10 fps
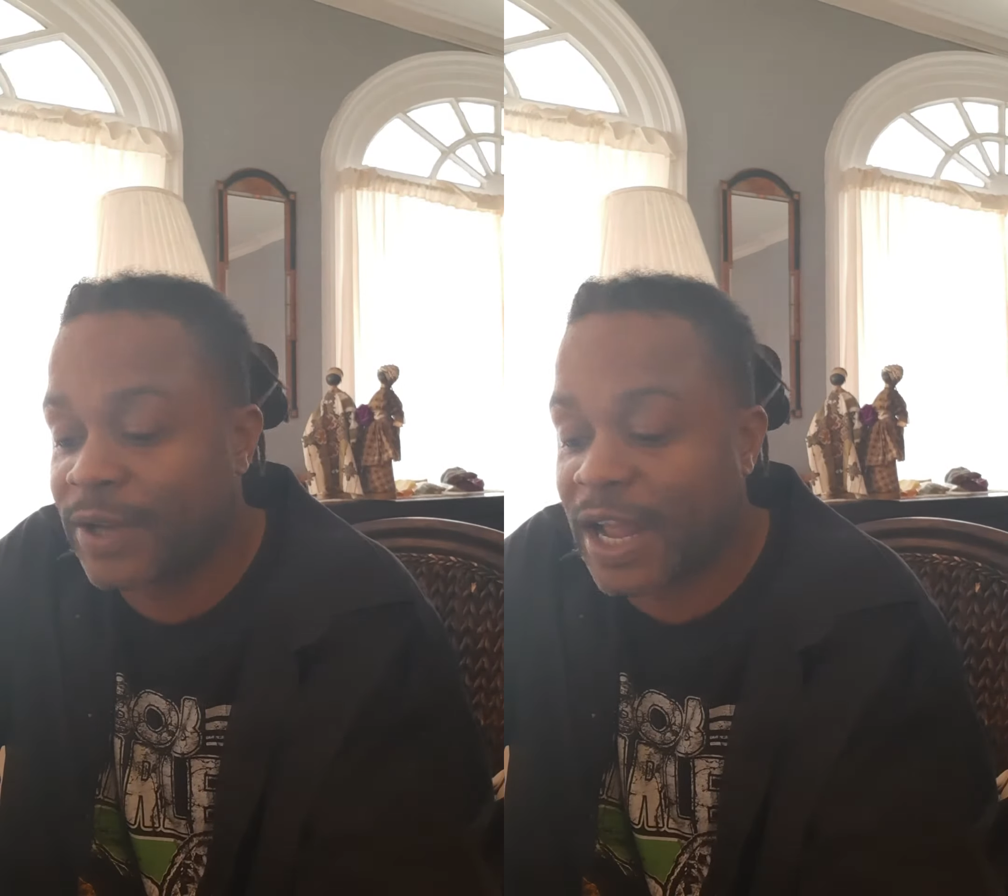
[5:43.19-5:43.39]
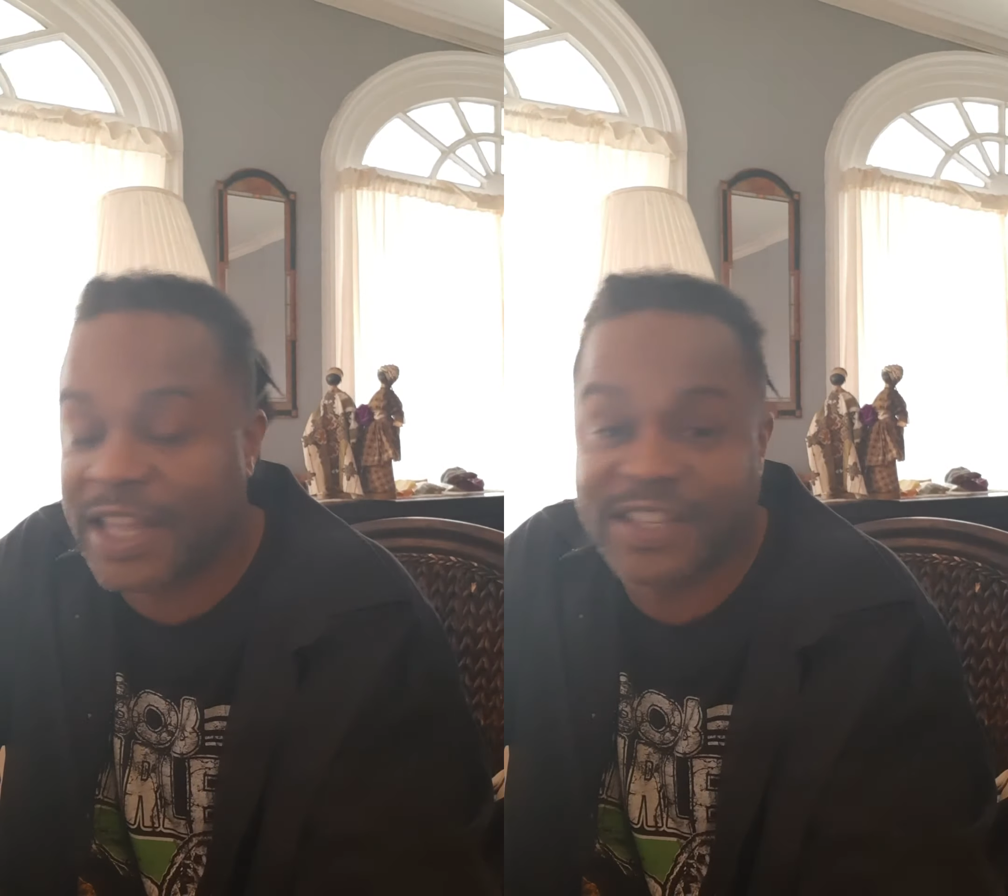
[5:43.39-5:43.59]

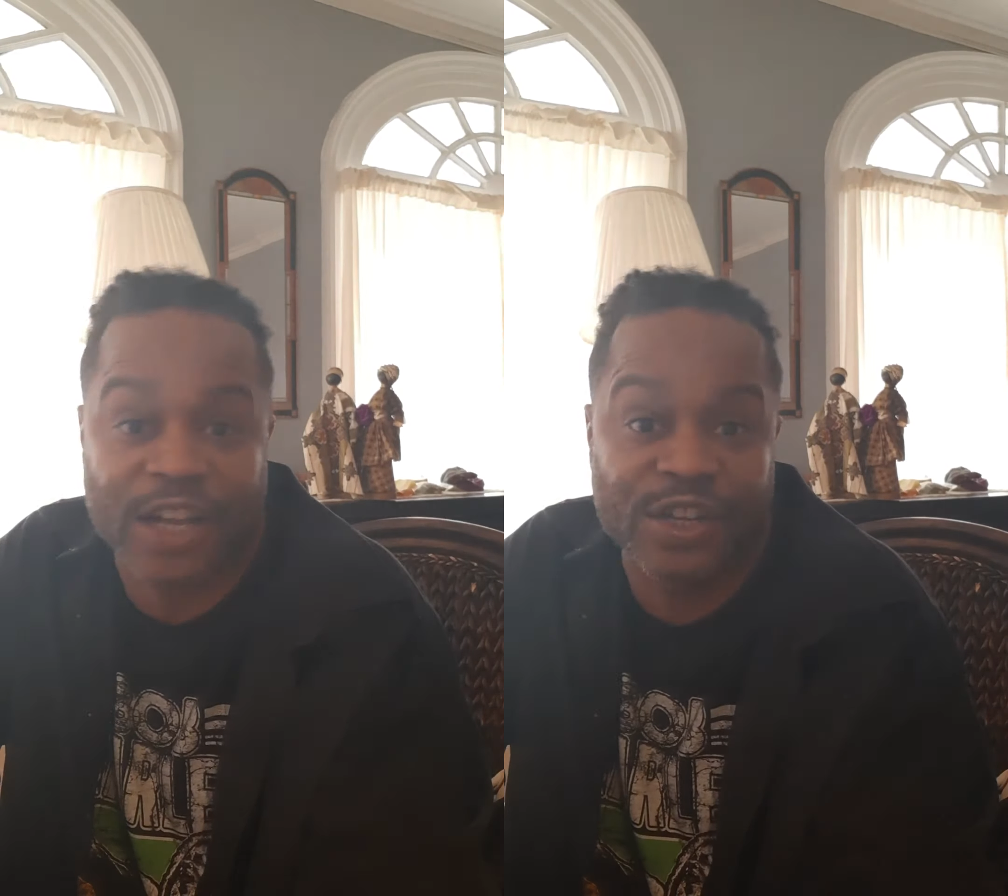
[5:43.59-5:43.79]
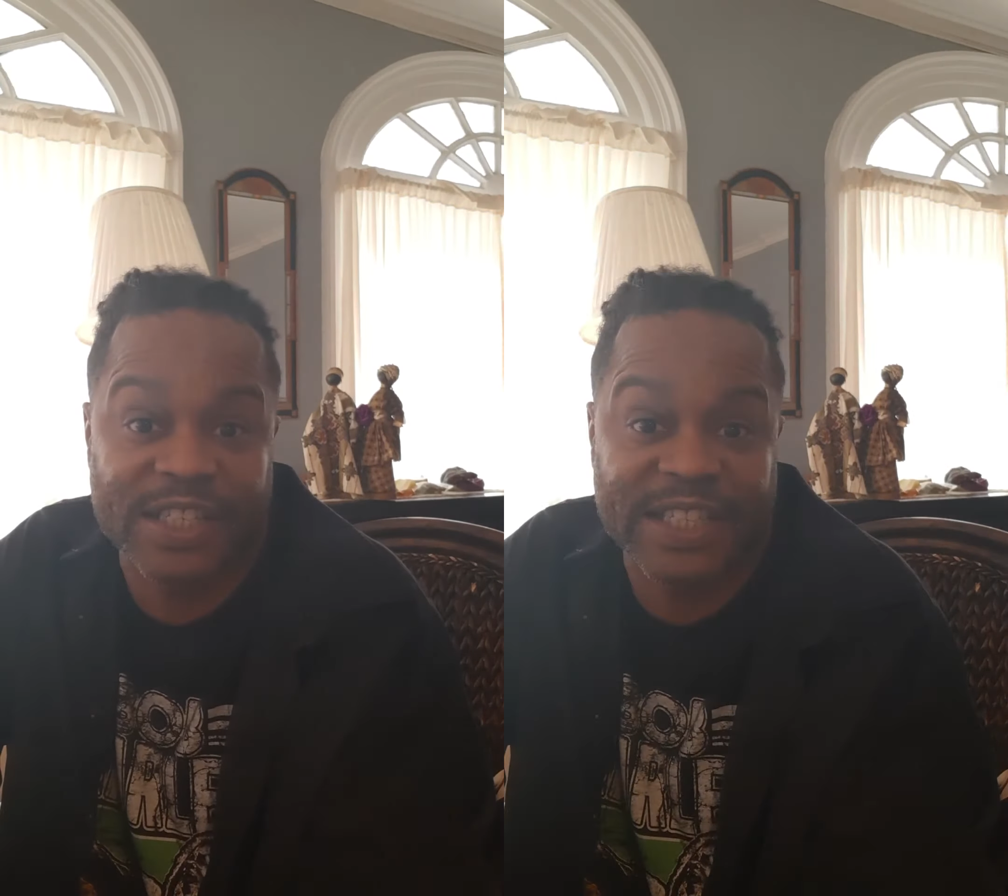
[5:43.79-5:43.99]
I guess I
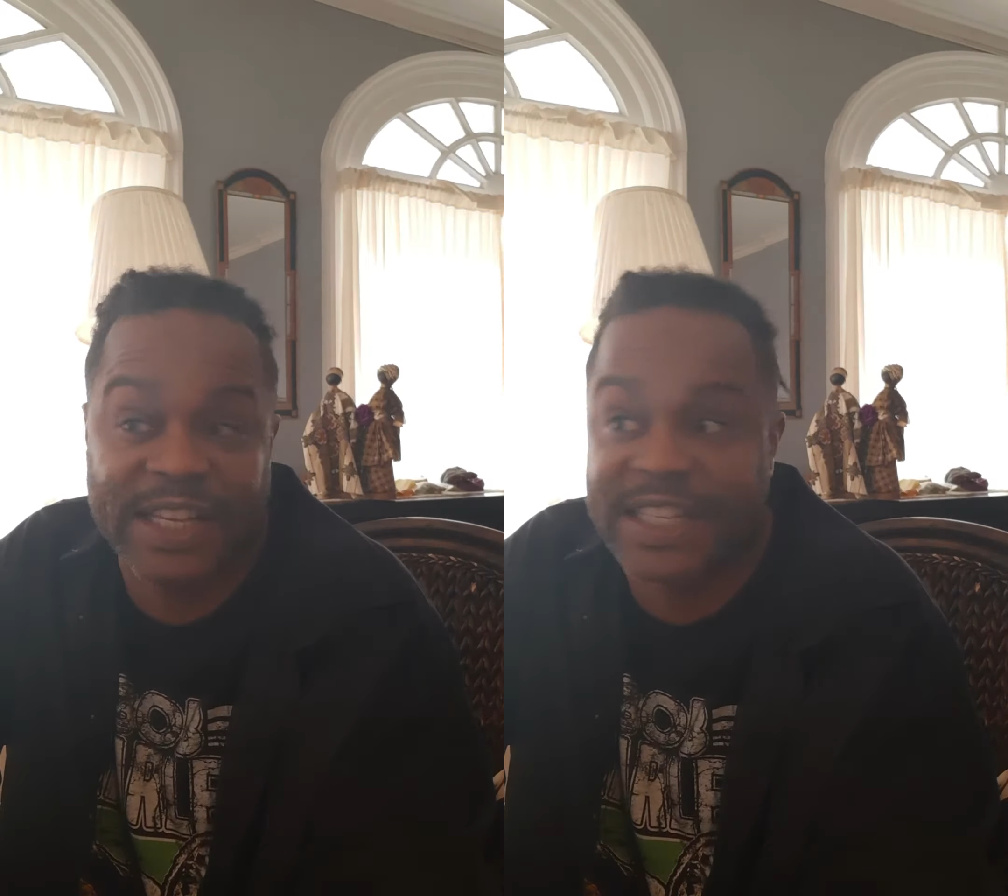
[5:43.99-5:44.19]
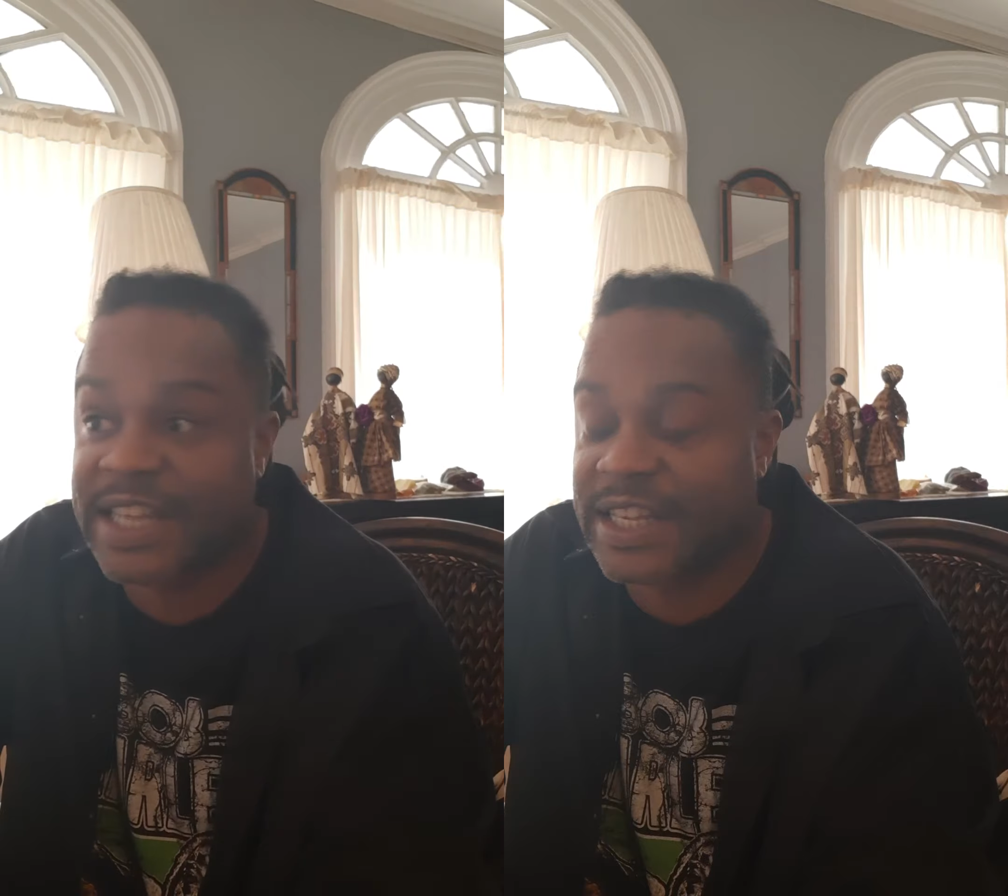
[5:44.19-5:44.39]
could have said
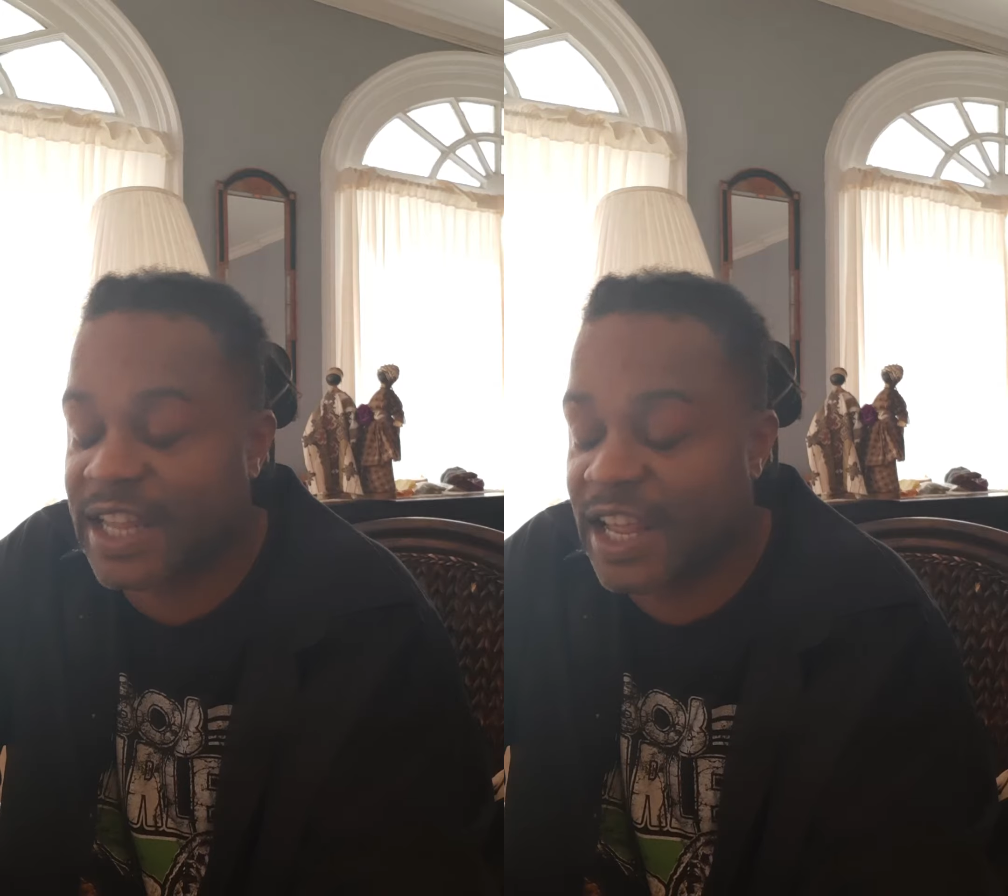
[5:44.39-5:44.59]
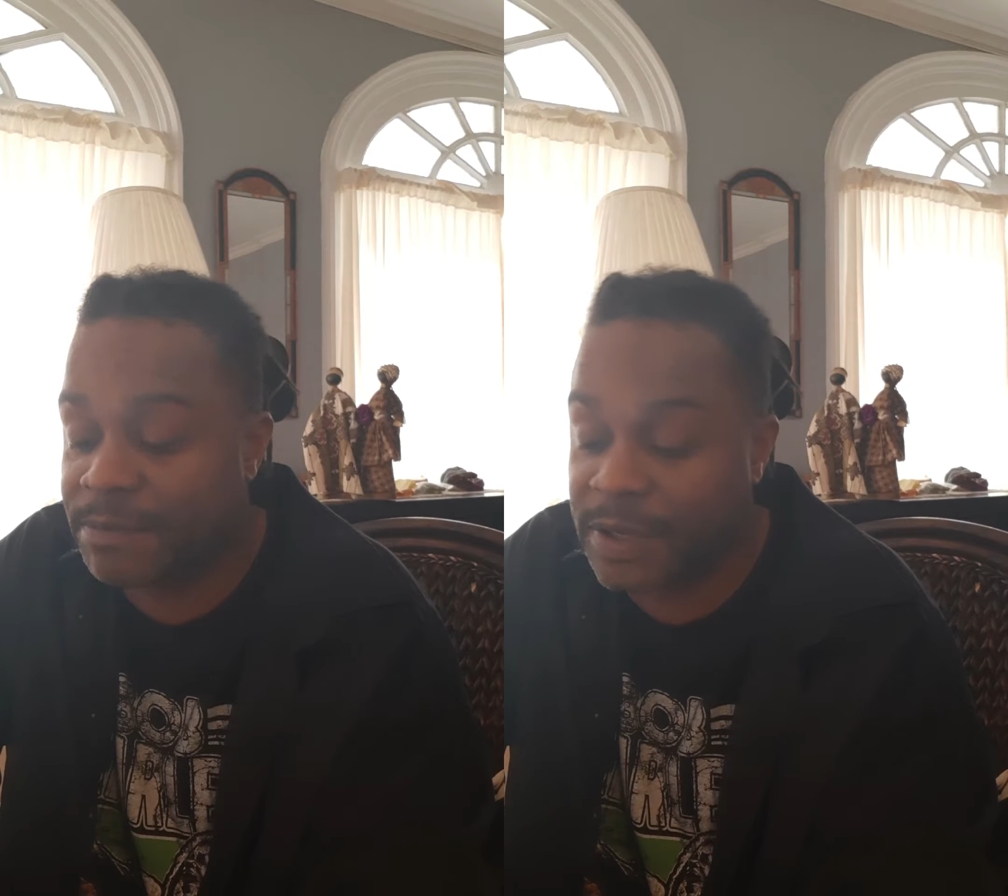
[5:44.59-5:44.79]
this at the
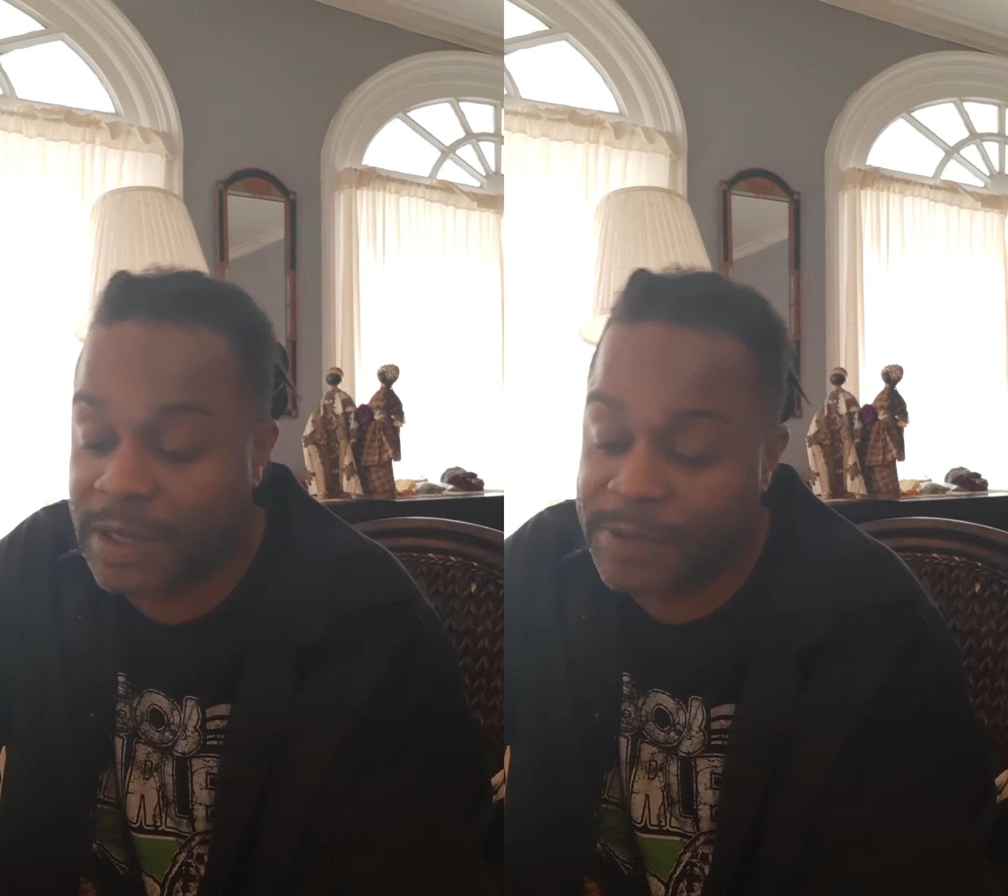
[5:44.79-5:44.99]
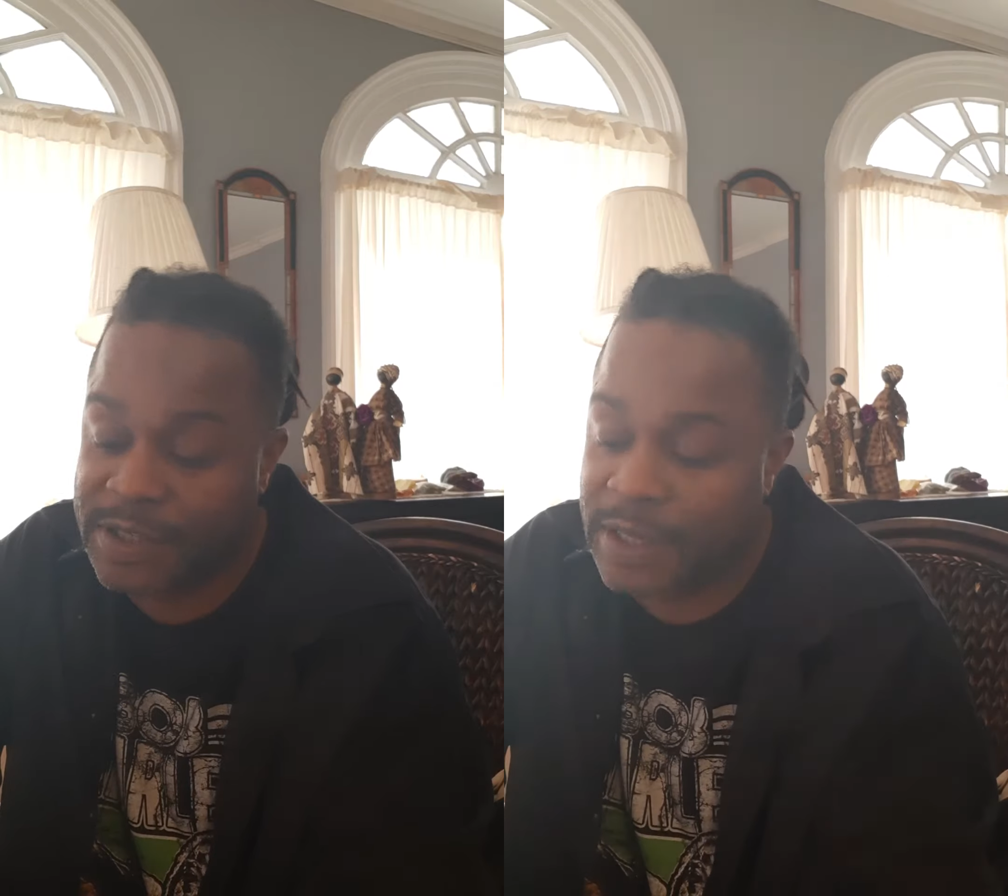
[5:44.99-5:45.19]
end, but let
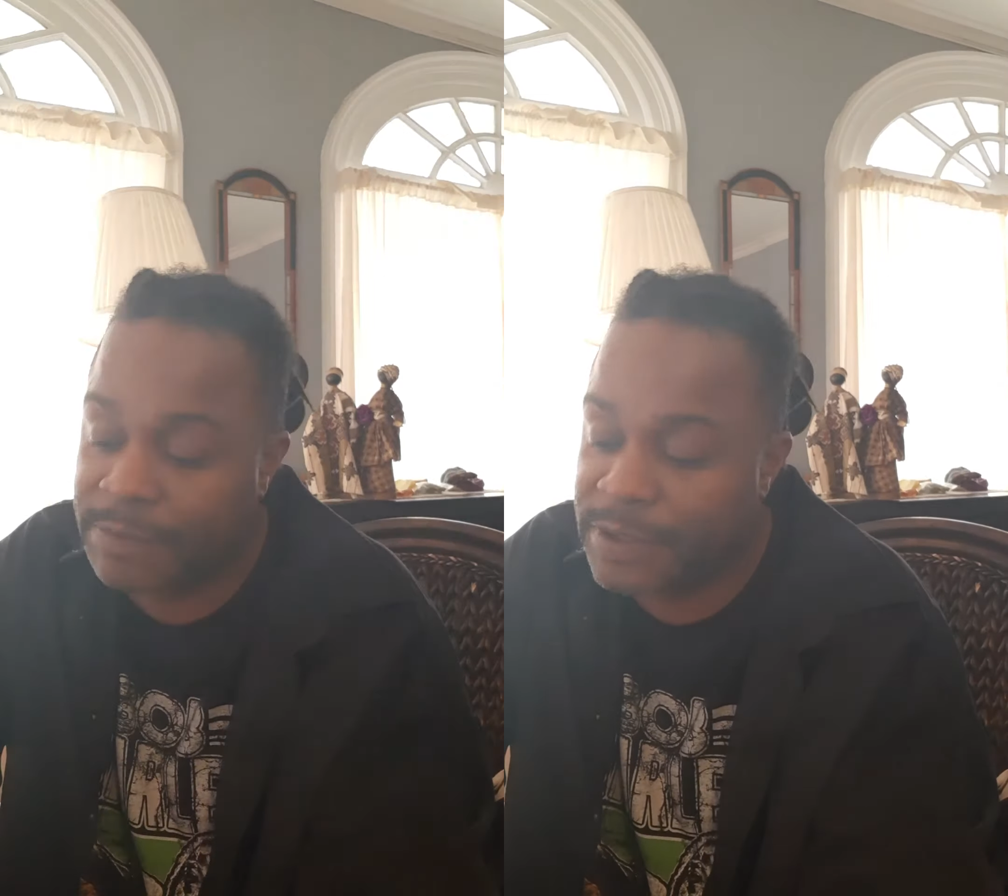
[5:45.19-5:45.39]
me